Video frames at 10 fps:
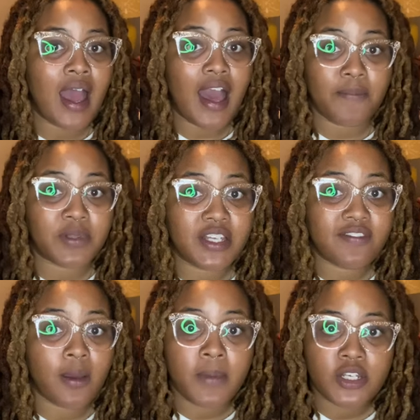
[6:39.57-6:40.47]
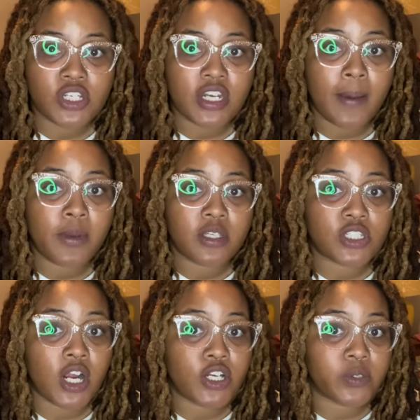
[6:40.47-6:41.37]
I believe I mentioned I'm gonna
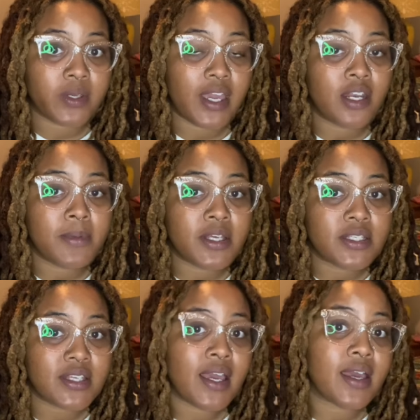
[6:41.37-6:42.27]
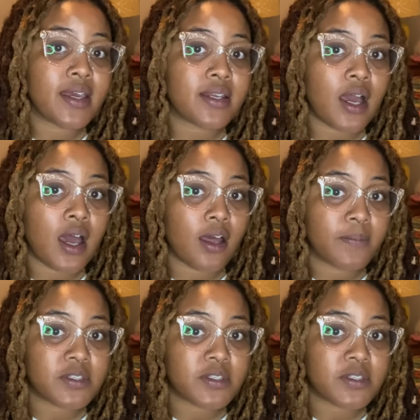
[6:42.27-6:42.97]
start doing enemas and um,